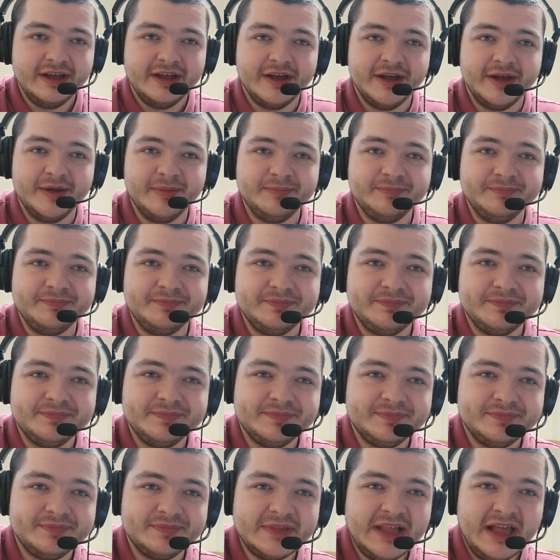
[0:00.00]
I
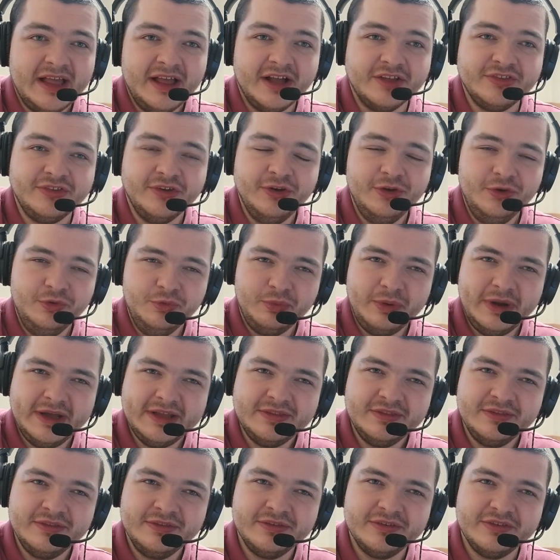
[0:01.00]
don't know
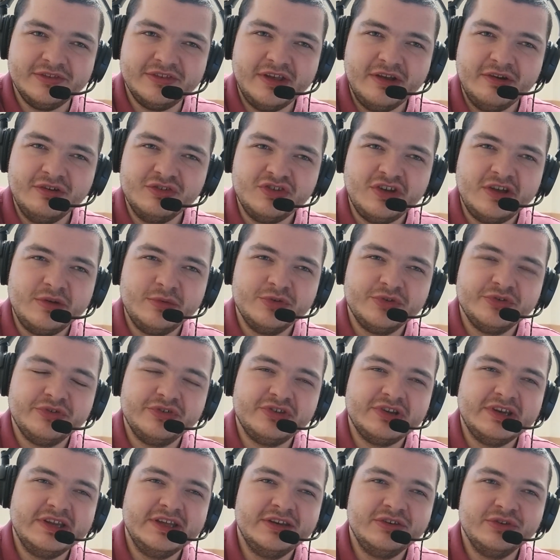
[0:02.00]
when Sarah Jane was
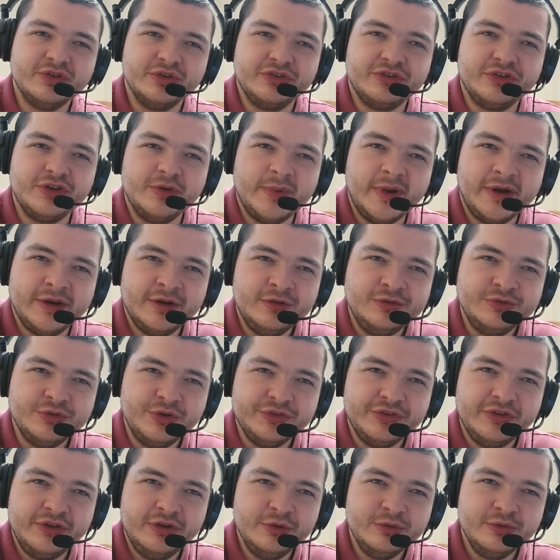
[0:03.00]
originally in Doctor Who, but I know
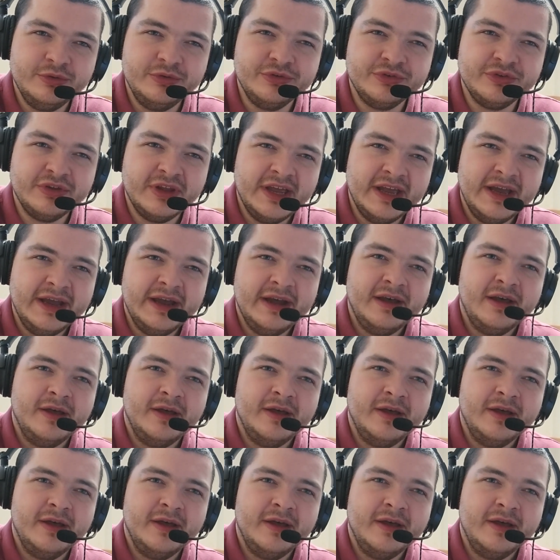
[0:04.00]
Doctor Who's